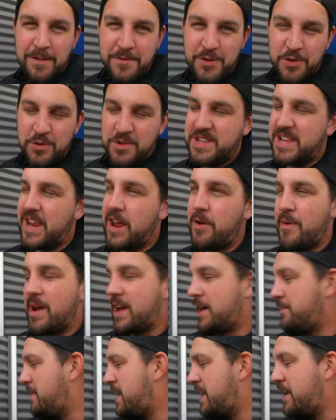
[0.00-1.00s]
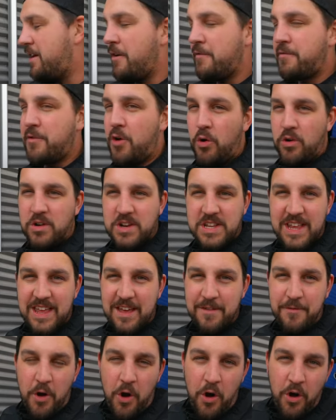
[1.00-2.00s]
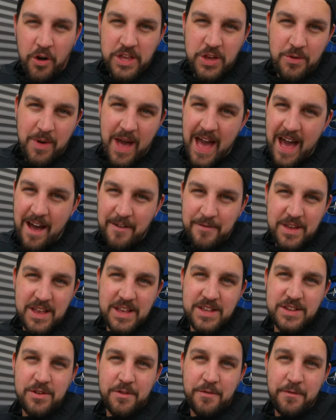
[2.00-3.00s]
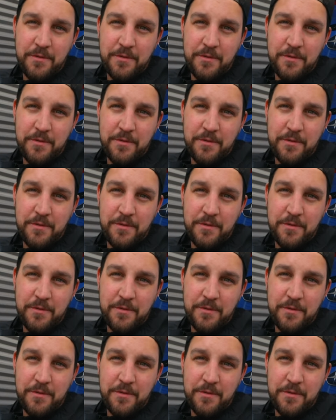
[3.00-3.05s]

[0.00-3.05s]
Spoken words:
of tools that I recommend. Of course, if all you have is your